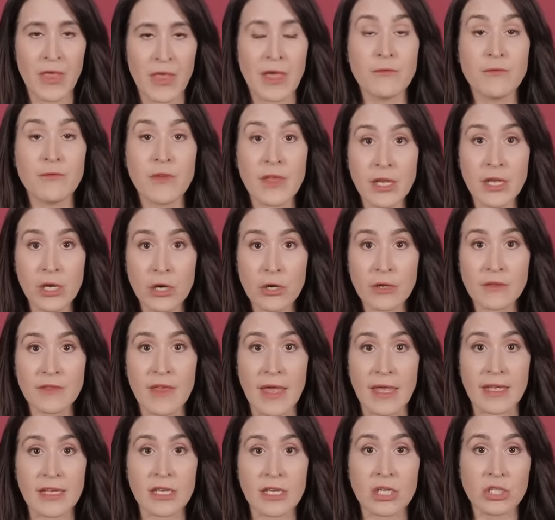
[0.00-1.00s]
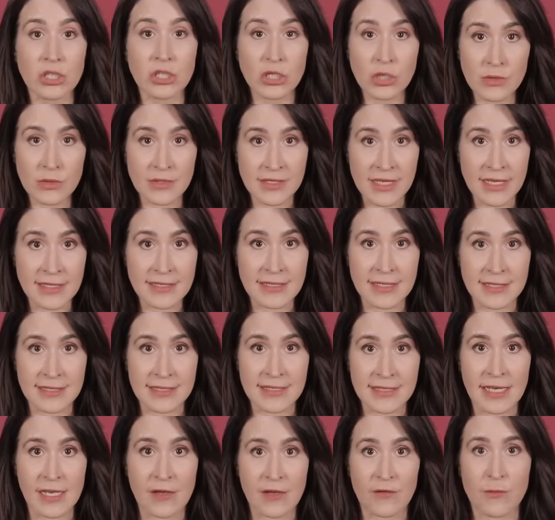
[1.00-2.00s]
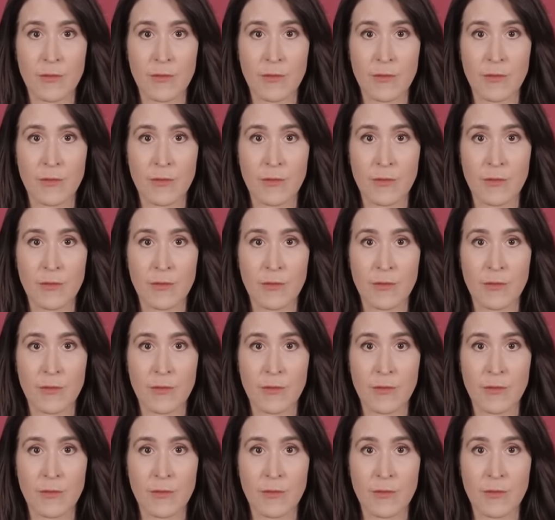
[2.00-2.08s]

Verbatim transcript: They figured they could use it to see if